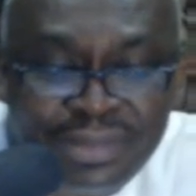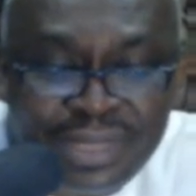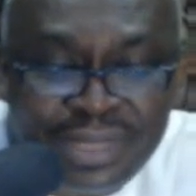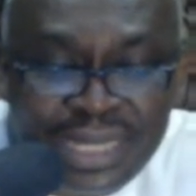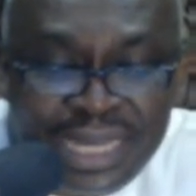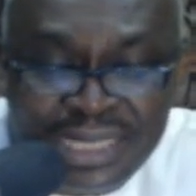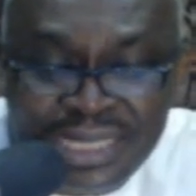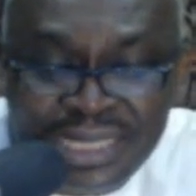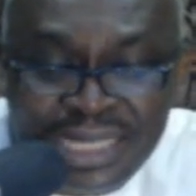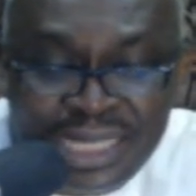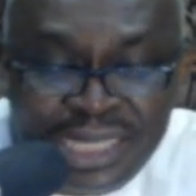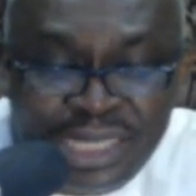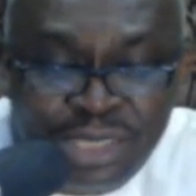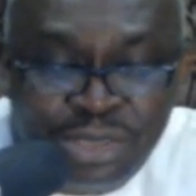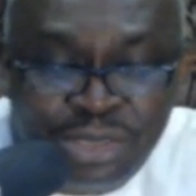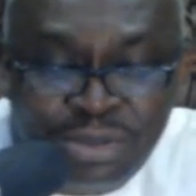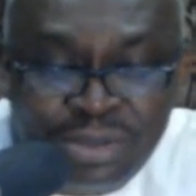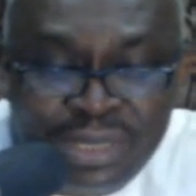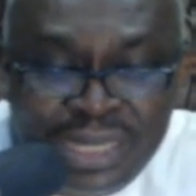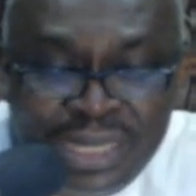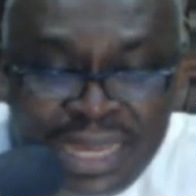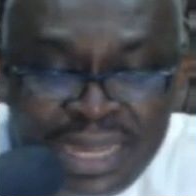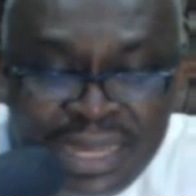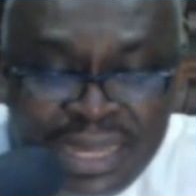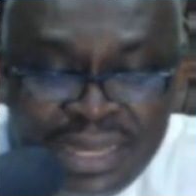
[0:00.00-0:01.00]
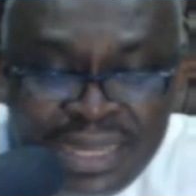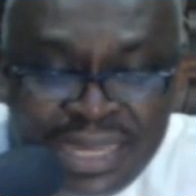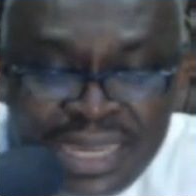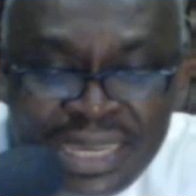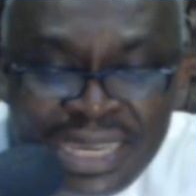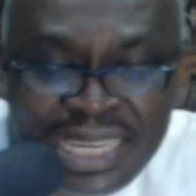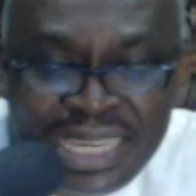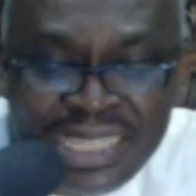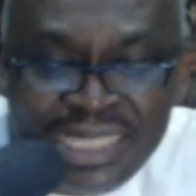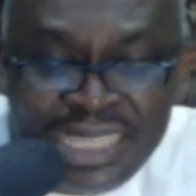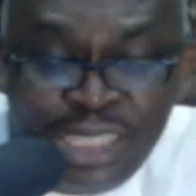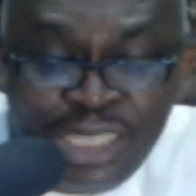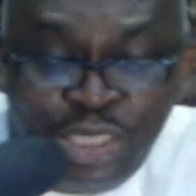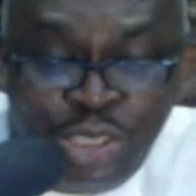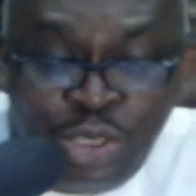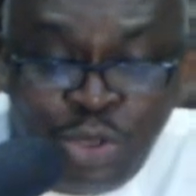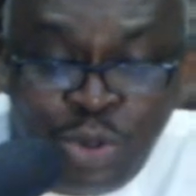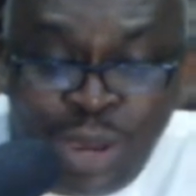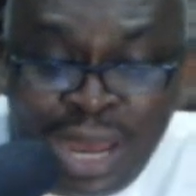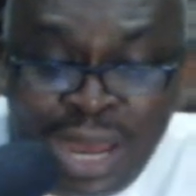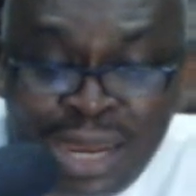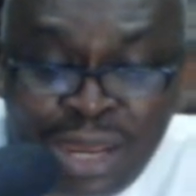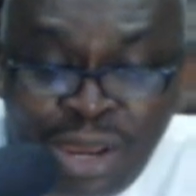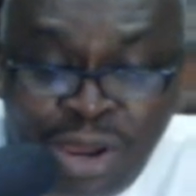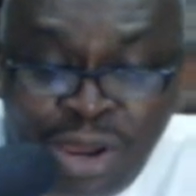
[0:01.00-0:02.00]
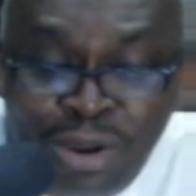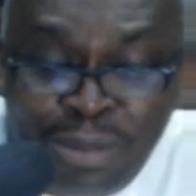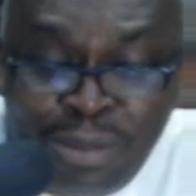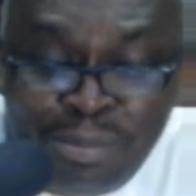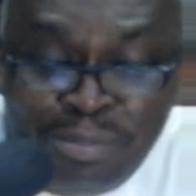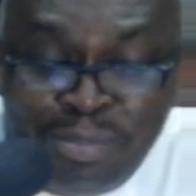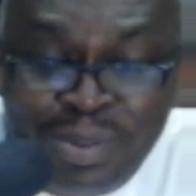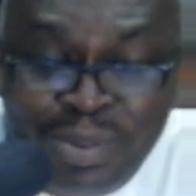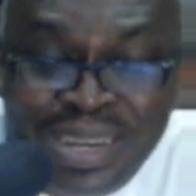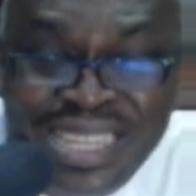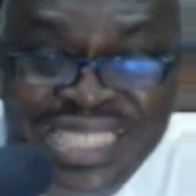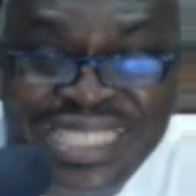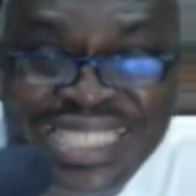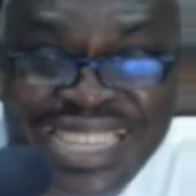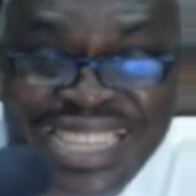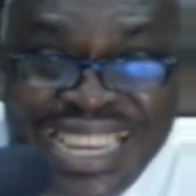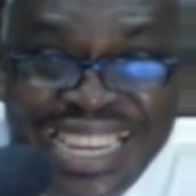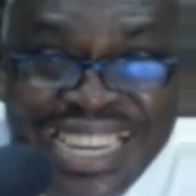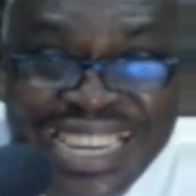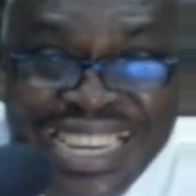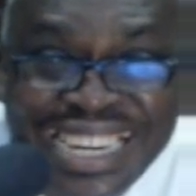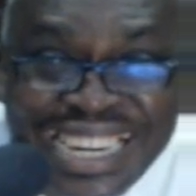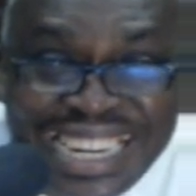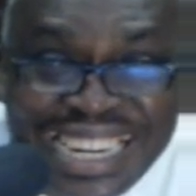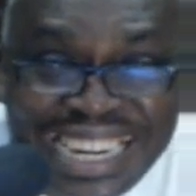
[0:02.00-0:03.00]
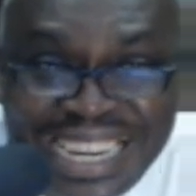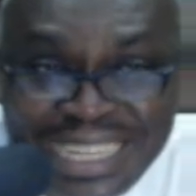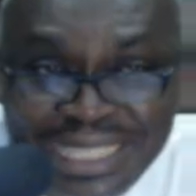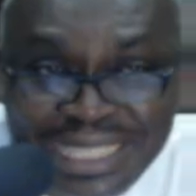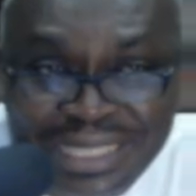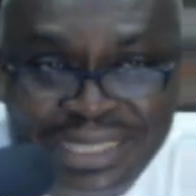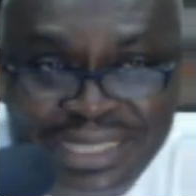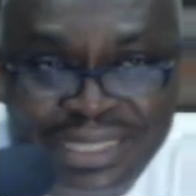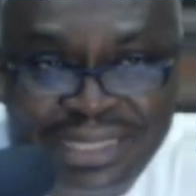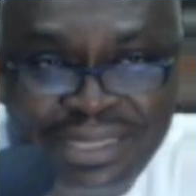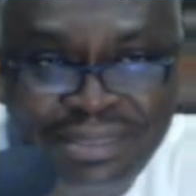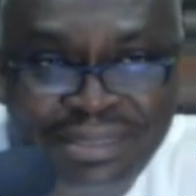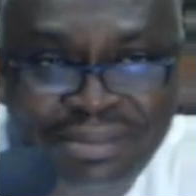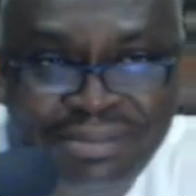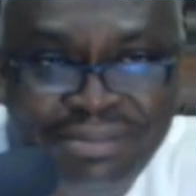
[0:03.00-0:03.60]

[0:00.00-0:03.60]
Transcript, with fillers: And see the truth here. It says you are complete in Christ.